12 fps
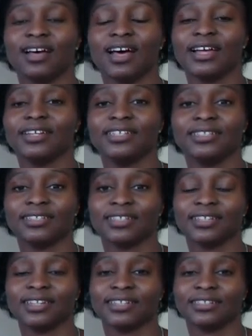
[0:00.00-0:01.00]
I need to
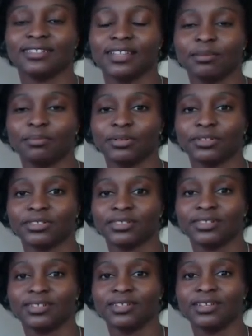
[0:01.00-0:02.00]
connect to that
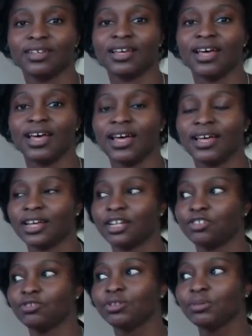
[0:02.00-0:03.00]
person. And I
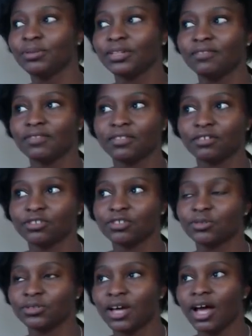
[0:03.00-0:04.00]
truly believe that there is
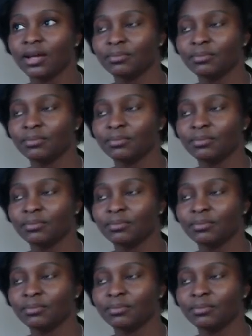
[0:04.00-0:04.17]
no time.